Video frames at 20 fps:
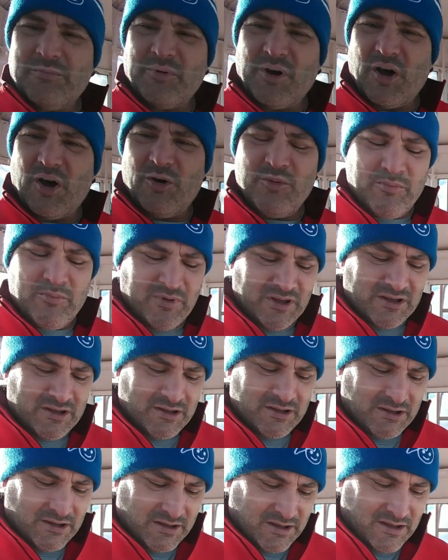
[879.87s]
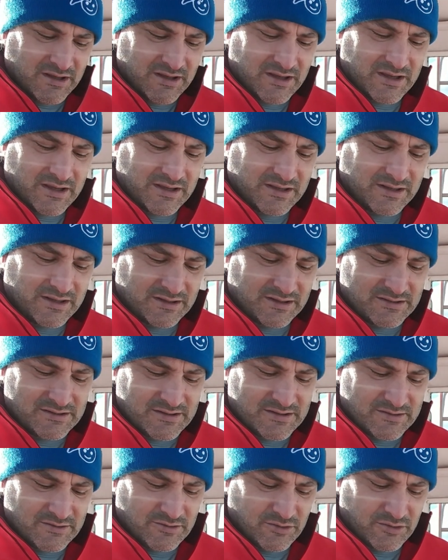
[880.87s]
bulb. And
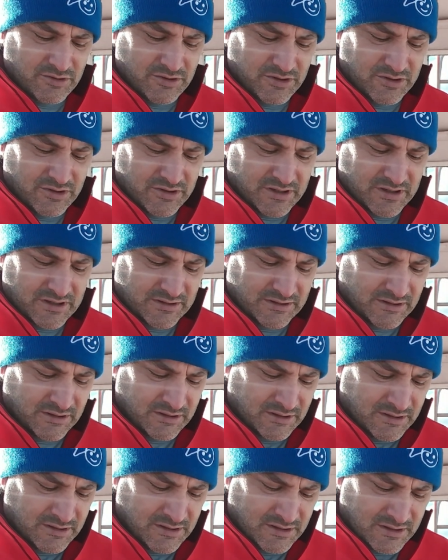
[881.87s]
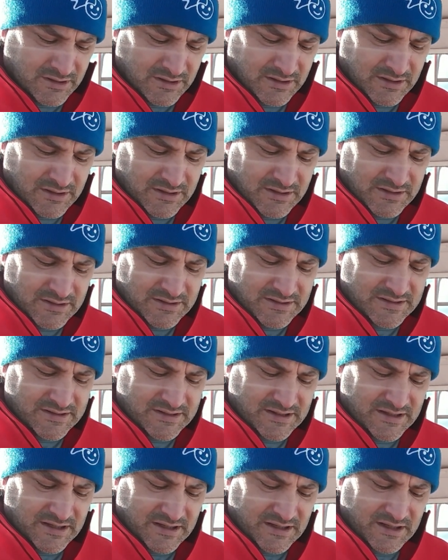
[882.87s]
so you can
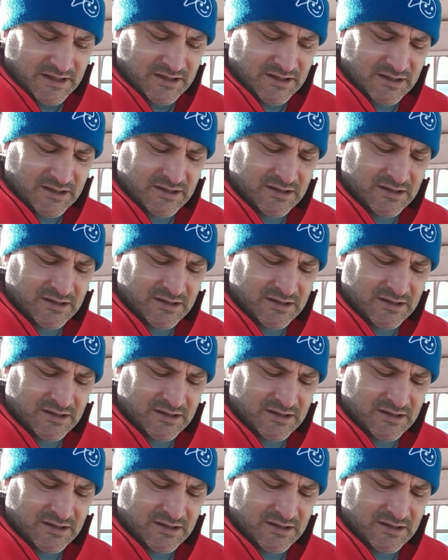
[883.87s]
see,